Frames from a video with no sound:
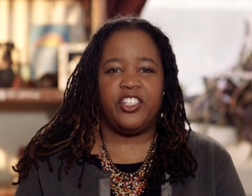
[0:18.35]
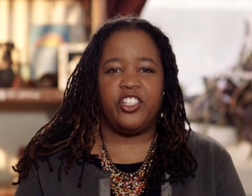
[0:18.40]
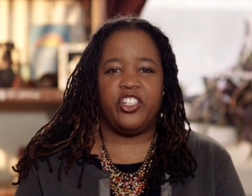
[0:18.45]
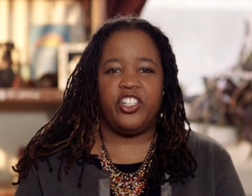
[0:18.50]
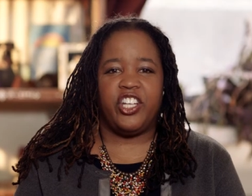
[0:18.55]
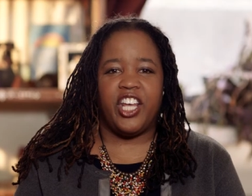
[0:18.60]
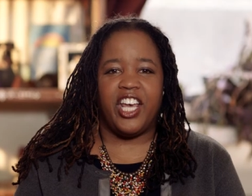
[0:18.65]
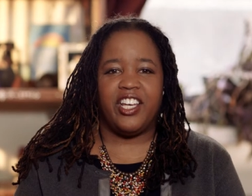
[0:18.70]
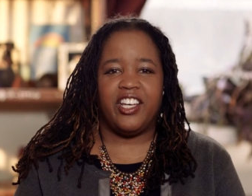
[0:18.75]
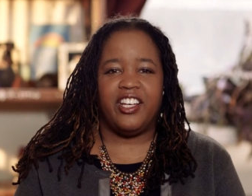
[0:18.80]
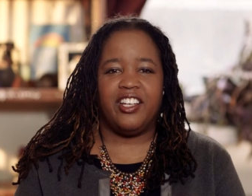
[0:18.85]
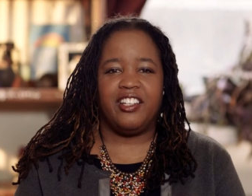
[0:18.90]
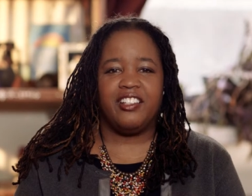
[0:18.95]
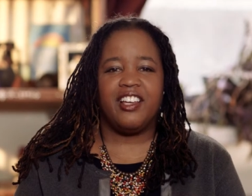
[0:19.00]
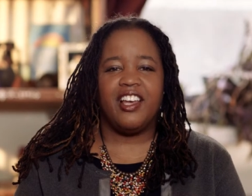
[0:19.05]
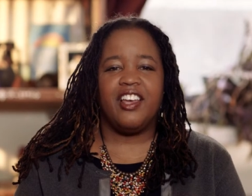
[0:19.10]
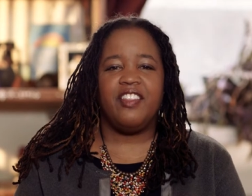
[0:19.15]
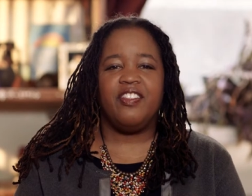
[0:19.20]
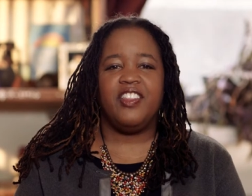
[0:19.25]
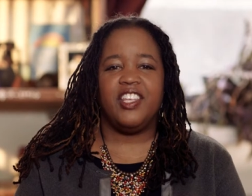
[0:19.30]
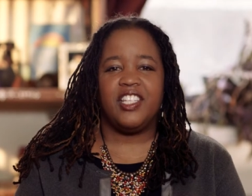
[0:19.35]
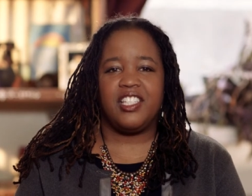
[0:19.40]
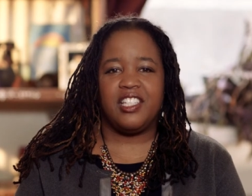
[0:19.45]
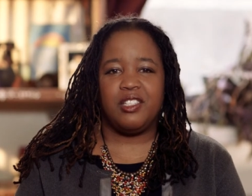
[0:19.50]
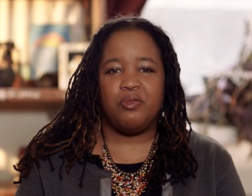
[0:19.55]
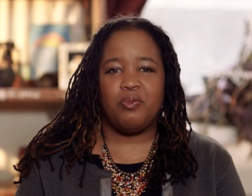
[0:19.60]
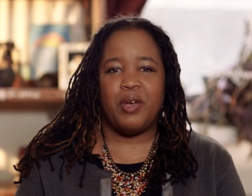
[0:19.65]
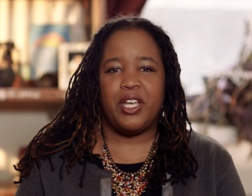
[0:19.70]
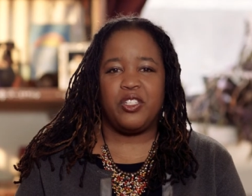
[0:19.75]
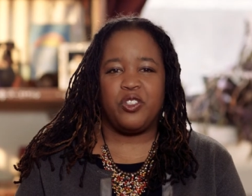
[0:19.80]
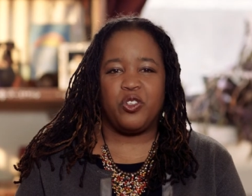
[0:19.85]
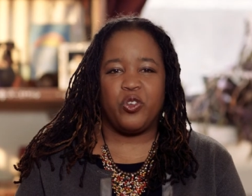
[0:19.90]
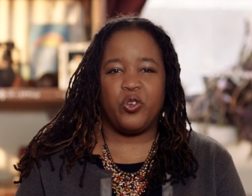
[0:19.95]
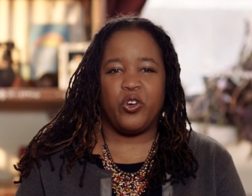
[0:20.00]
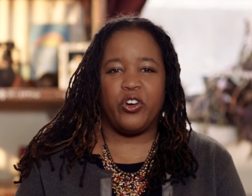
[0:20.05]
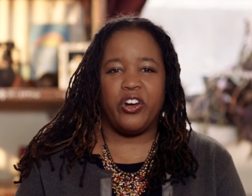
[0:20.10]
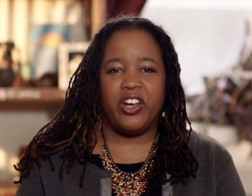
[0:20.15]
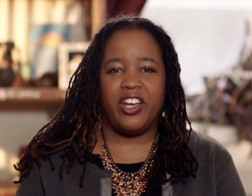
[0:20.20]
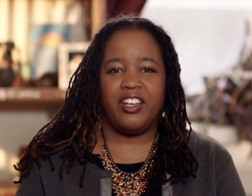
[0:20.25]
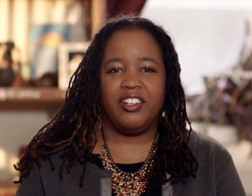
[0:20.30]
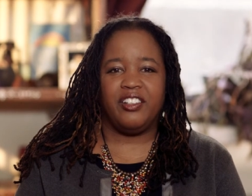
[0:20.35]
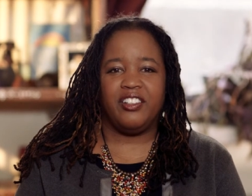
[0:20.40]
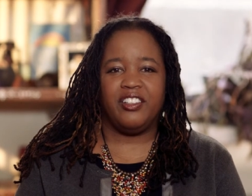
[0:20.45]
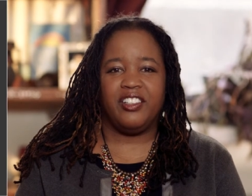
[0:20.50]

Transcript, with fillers: Chideya, and this is my story.